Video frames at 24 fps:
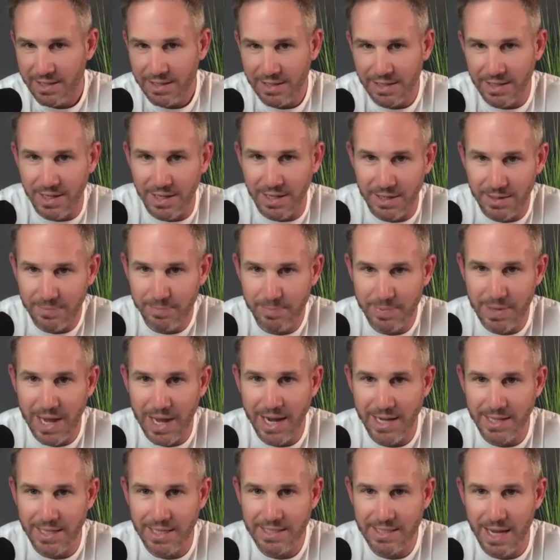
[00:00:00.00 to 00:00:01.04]
you know,
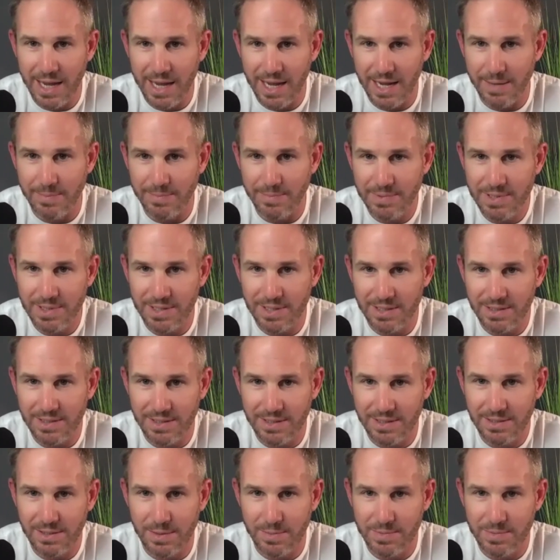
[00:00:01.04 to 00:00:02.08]
behind the times in
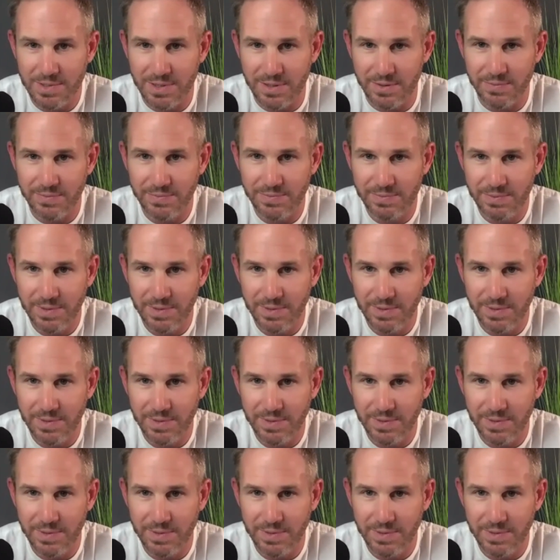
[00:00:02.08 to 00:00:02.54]
terms of